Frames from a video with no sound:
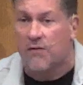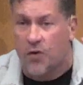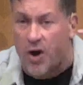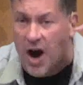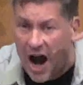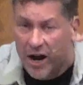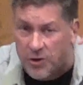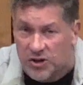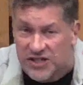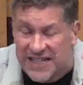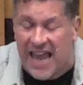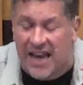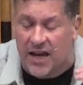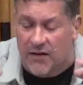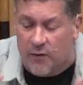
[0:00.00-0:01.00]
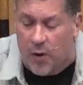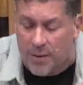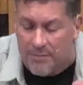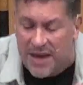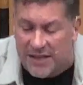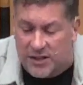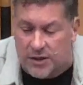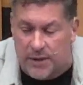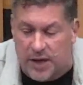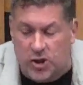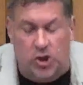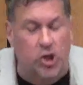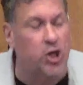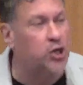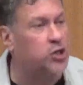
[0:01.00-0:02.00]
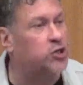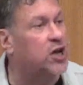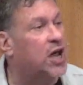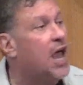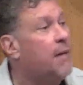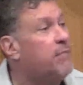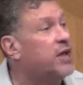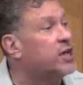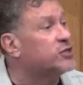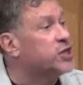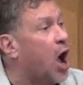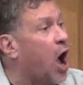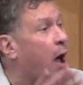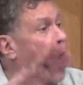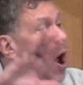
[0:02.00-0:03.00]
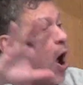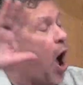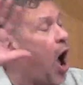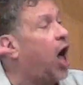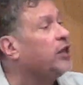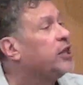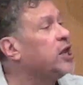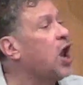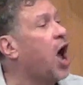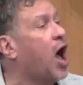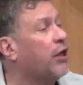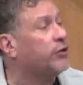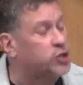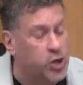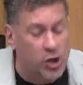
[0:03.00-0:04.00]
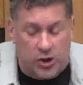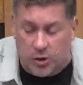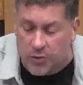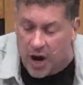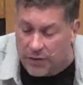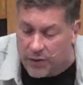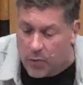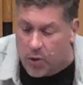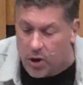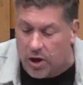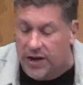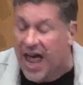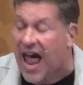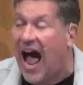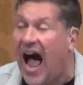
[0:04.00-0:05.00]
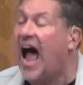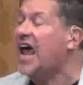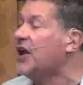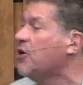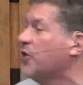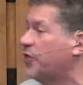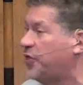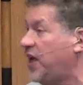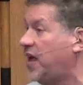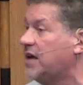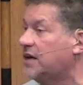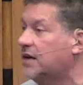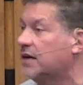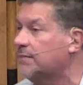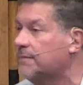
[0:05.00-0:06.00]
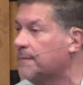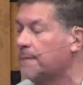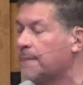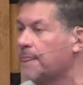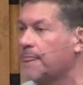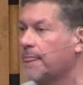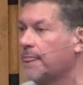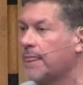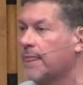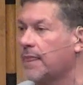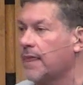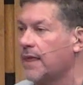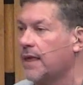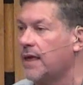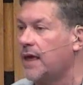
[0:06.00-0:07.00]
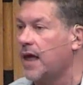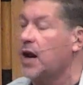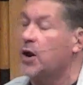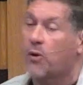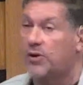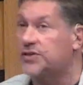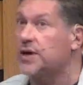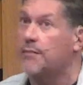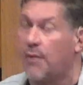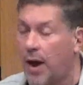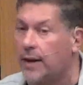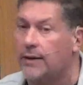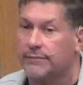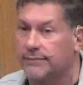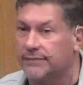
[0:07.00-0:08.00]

for our understanding of what it means to be church. Because all in all, church around the world, I don't think, and of course I'm right,